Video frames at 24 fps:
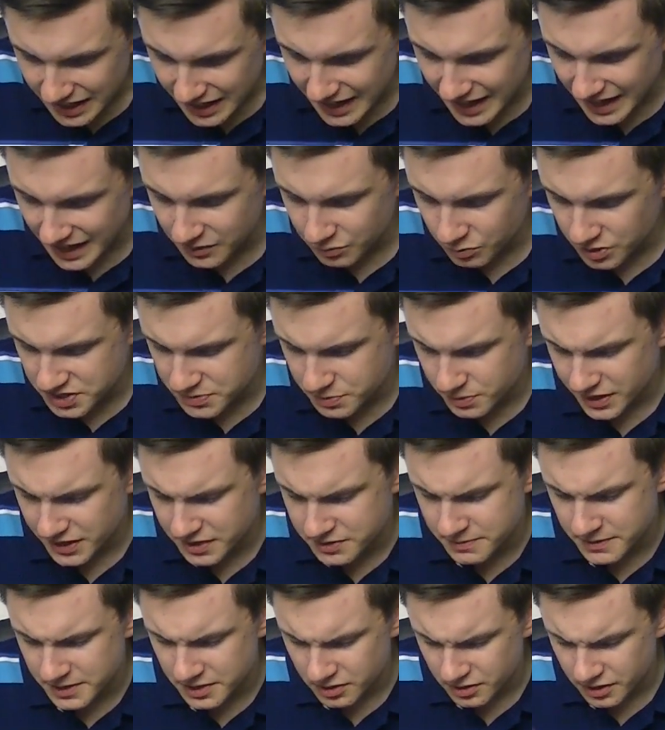And which
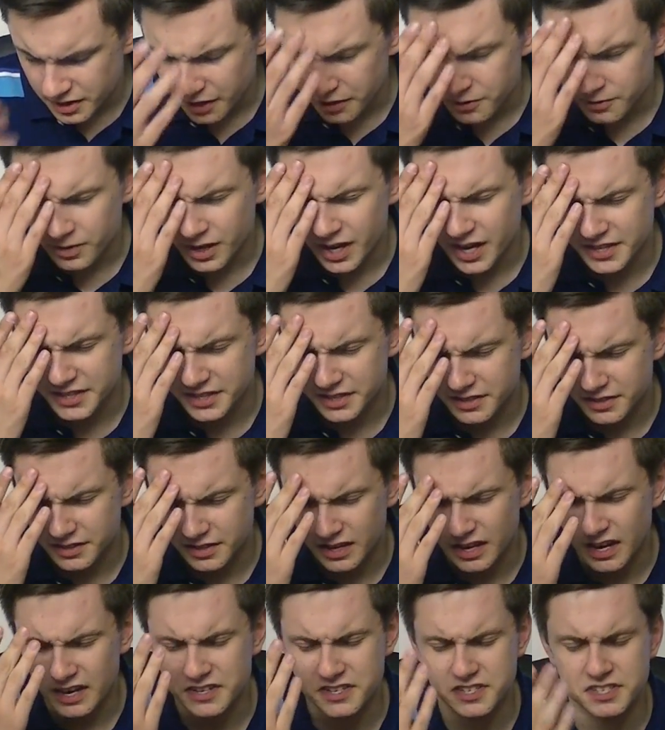brings me to another
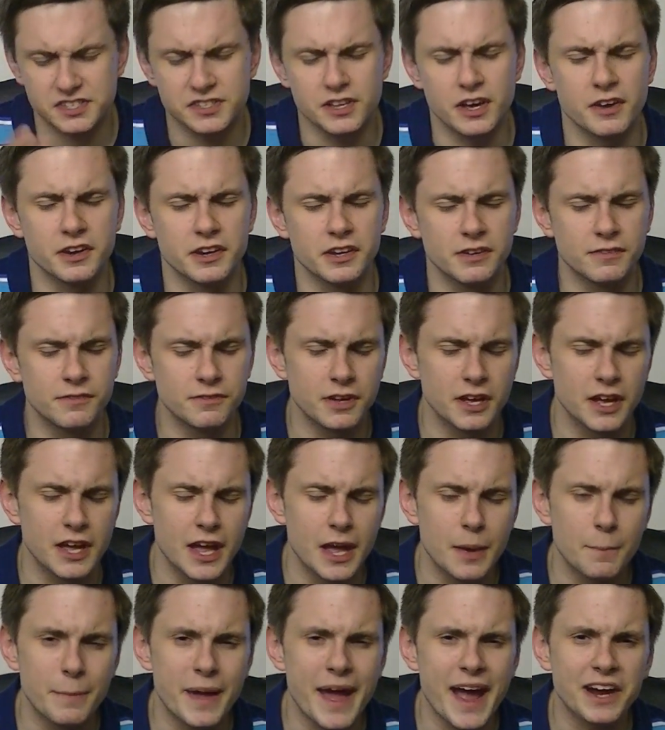idea I just thought of,
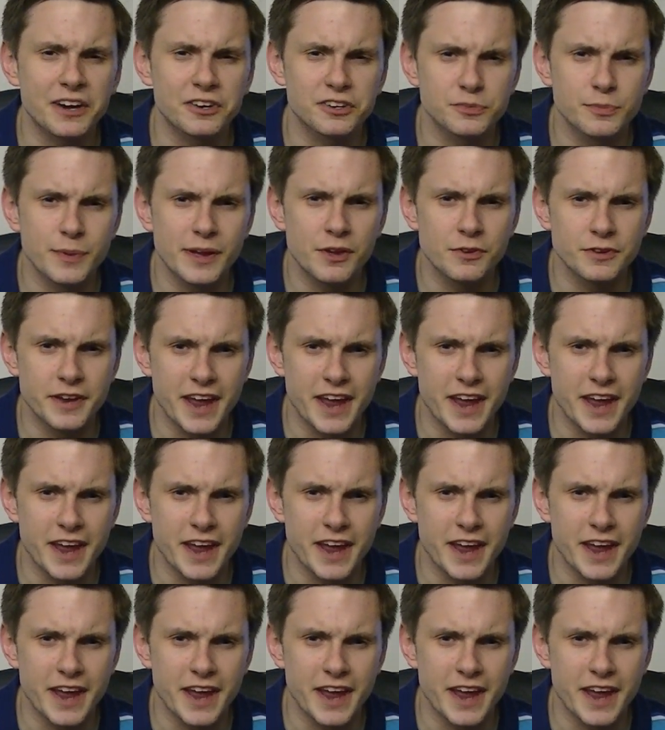Packard Bell